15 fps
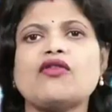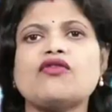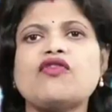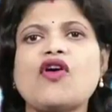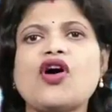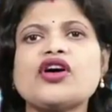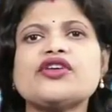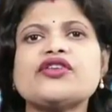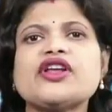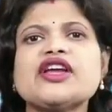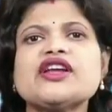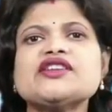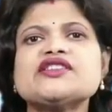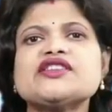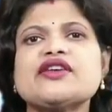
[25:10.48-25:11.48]
Fog
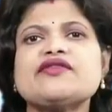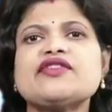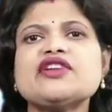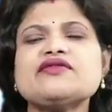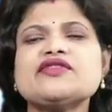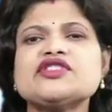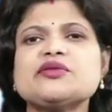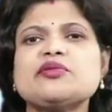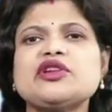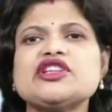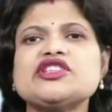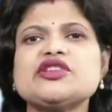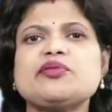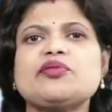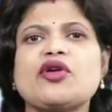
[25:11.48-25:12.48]
creates several
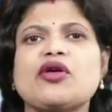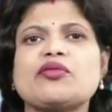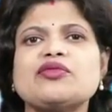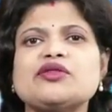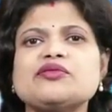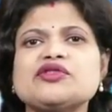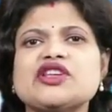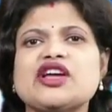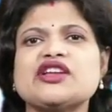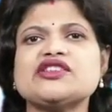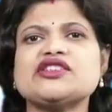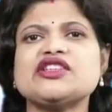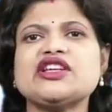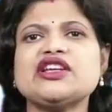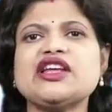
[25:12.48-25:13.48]
visibility problems
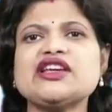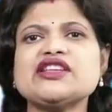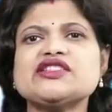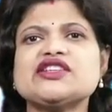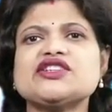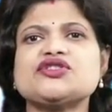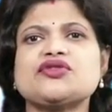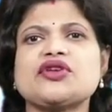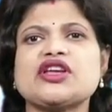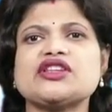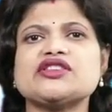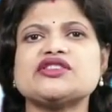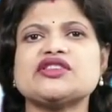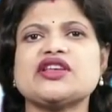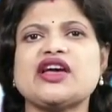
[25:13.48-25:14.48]
and delays the
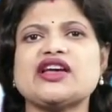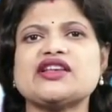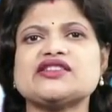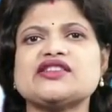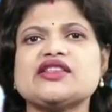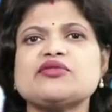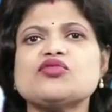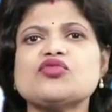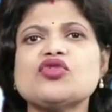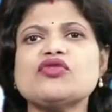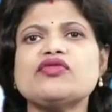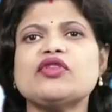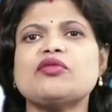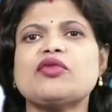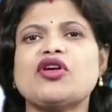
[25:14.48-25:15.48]
trains as they
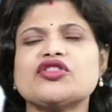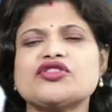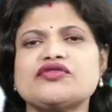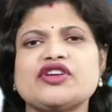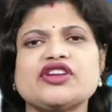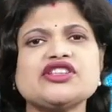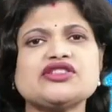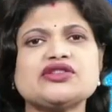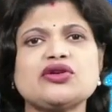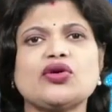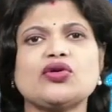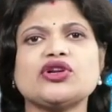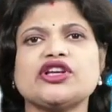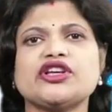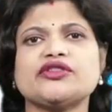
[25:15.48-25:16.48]
move about very
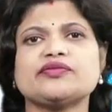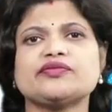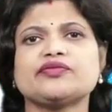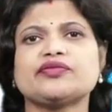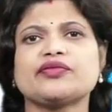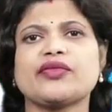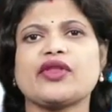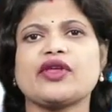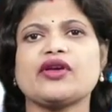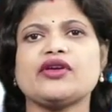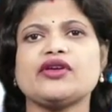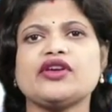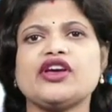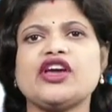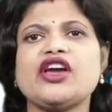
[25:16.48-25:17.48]
slowly.
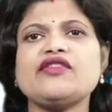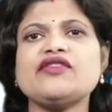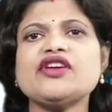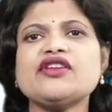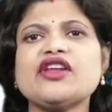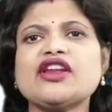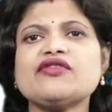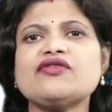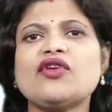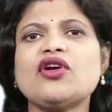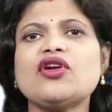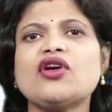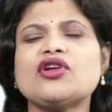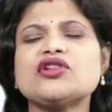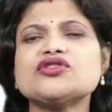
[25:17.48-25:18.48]
Heavy
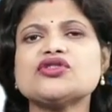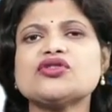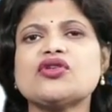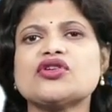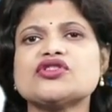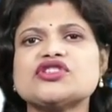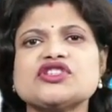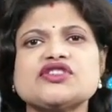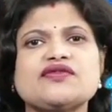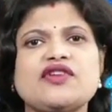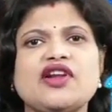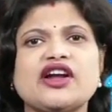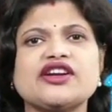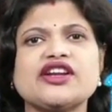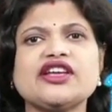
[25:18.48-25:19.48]
rainfall also causes
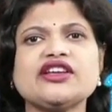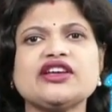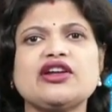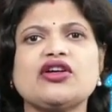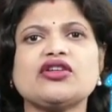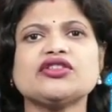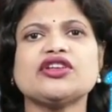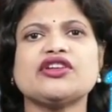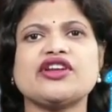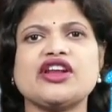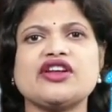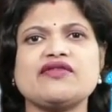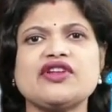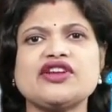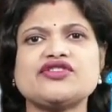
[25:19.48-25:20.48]
flooding along the
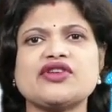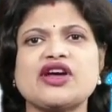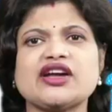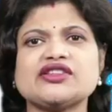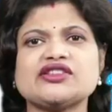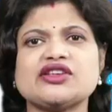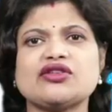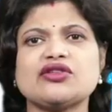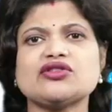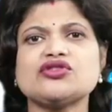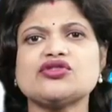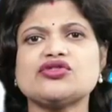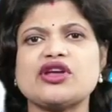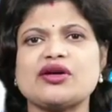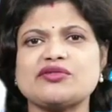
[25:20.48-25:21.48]
railway tracks and
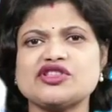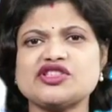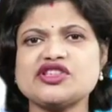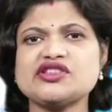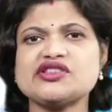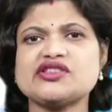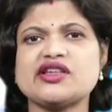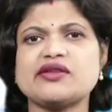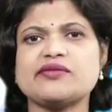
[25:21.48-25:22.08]
also damages